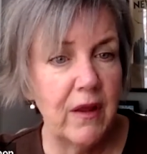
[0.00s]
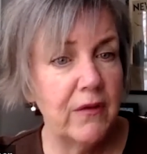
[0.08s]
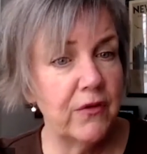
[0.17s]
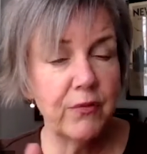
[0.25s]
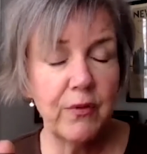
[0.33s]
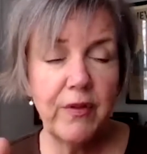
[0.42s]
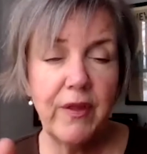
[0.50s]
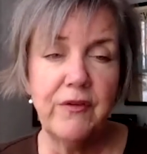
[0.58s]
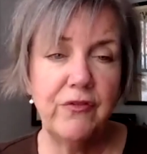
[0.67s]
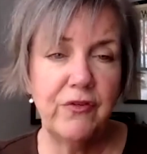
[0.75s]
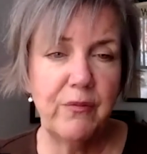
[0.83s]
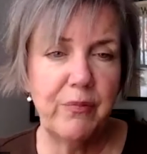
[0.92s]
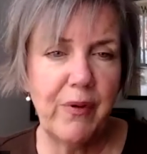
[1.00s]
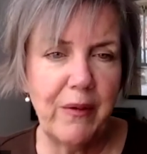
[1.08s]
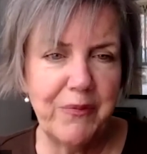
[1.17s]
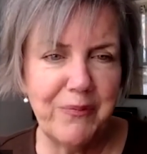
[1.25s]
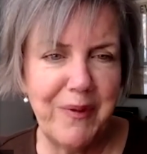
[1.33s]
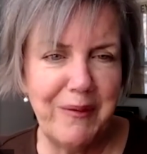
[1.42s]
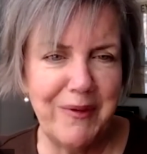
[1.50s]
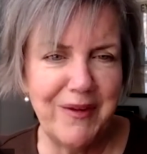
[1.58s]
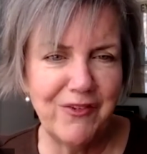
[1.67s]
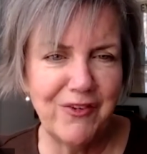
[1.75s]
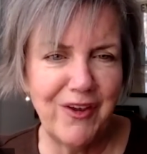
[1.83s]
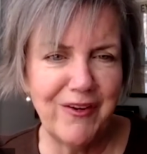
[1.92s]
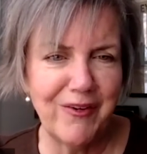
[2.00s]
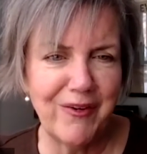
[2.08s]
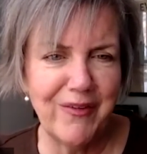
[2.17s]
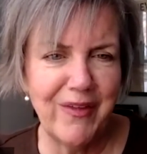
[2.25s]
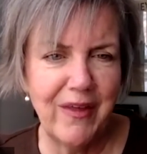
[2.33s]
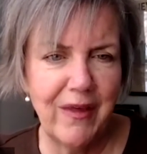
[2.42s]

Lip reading: just relationship problems maybe in general,